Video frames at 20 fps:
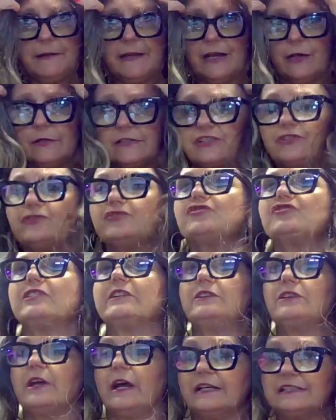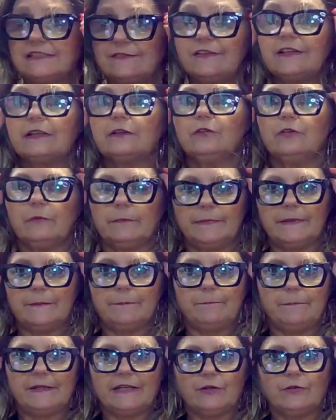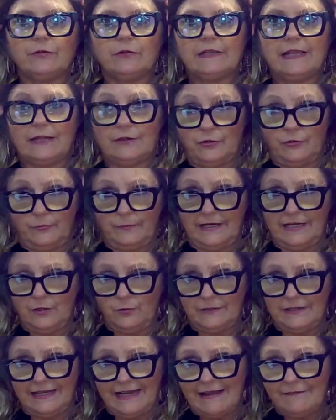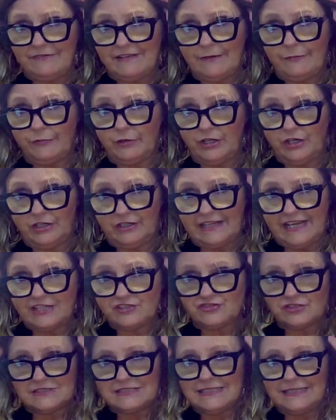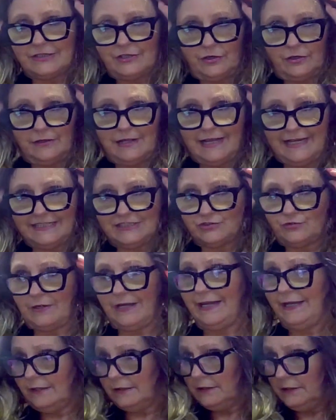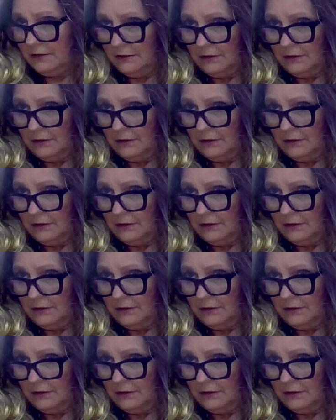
Paris usually does fit a little bit bigger than Noriko. They have different collections in their lines, right?